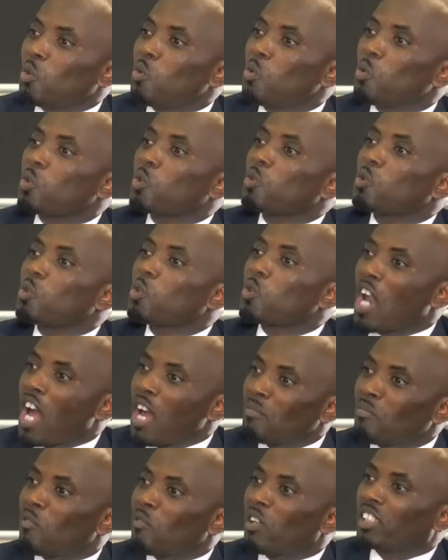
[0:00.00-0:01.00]
who could
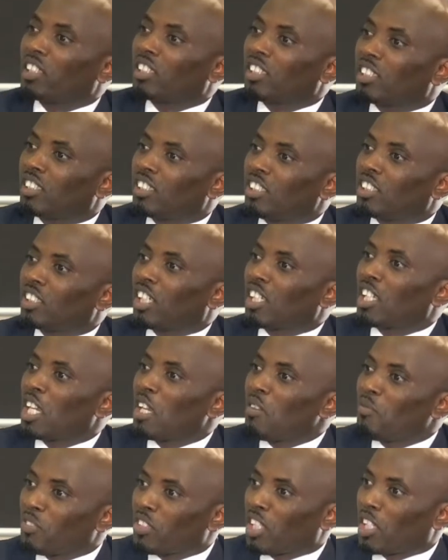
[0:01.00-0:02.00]
cram what the teacher
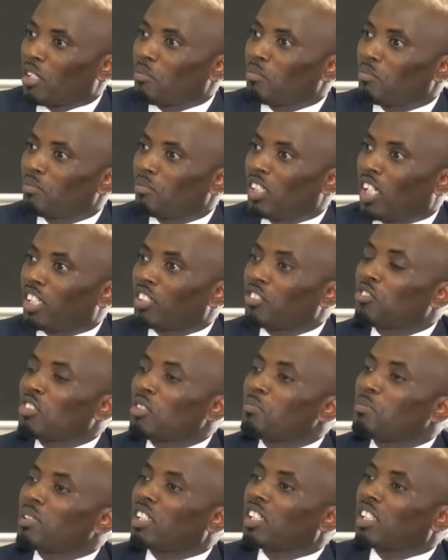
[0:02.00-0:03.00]
gave them and
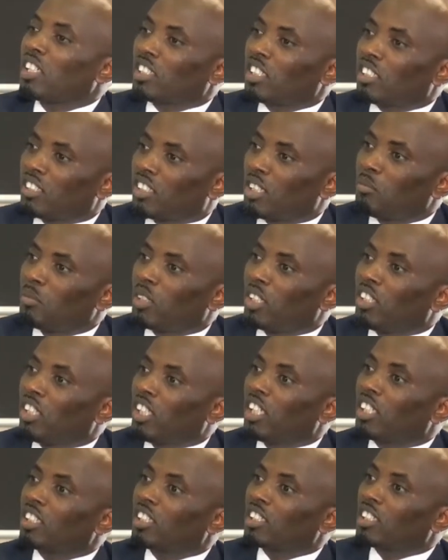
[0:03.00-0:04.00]
replicated them in
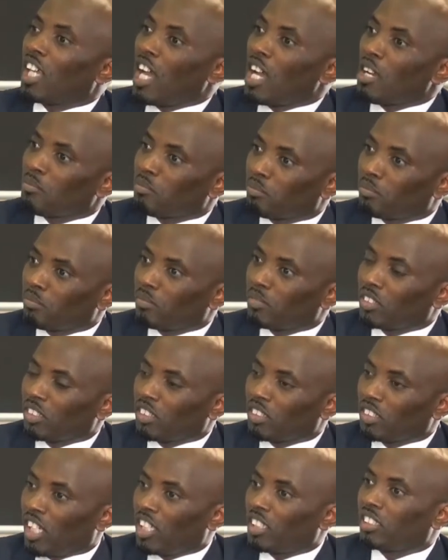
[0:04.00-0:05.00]
the exam,
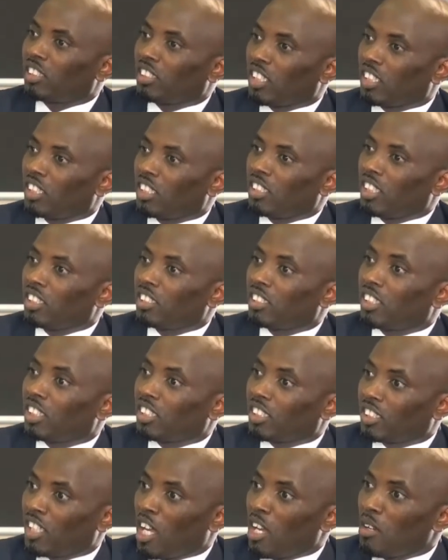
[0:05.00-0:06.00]
that standardized
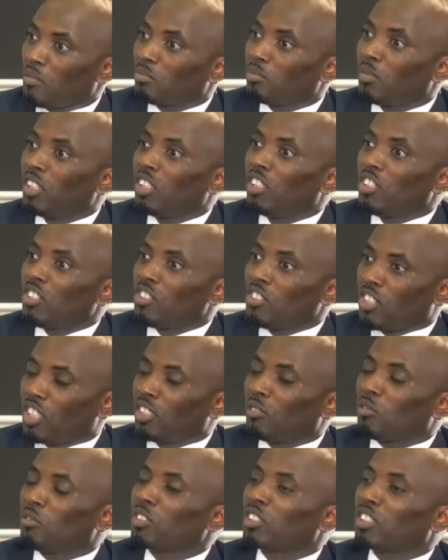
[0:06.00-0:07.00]
exam, then
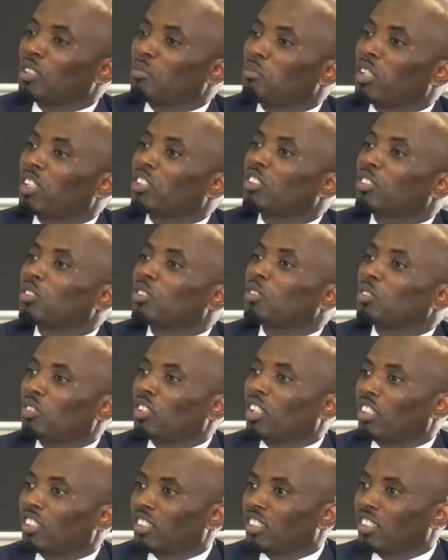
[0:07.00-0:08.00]
it was the best
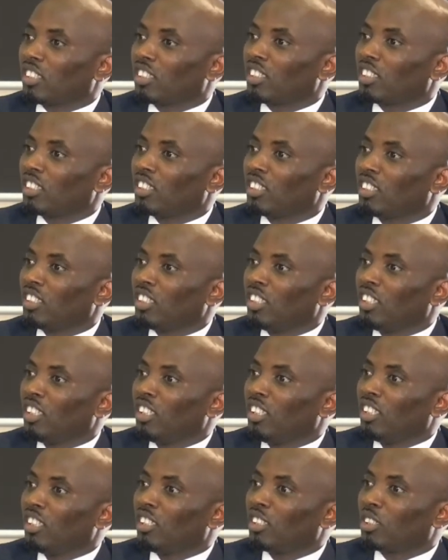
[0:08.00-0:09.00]
student.
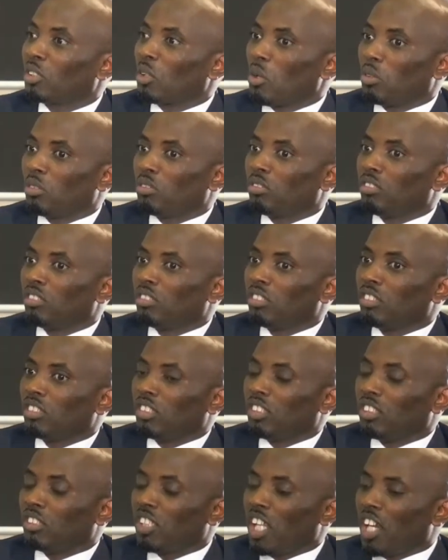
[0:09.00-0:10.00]
So
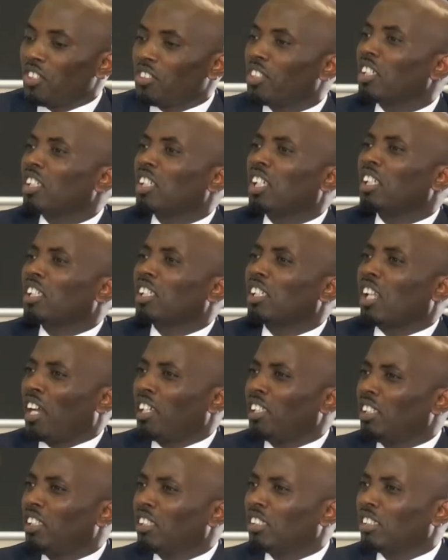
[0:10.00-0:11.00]
nothing like
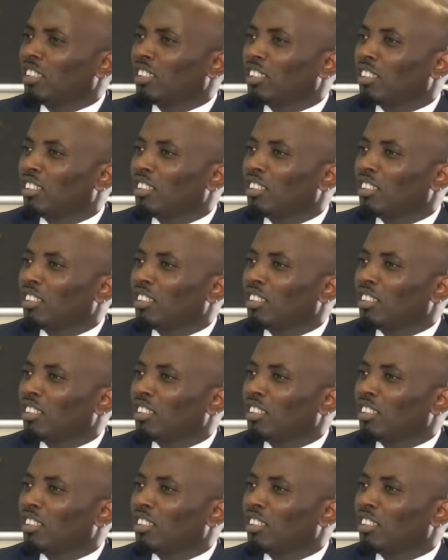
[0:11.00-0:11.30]
learning,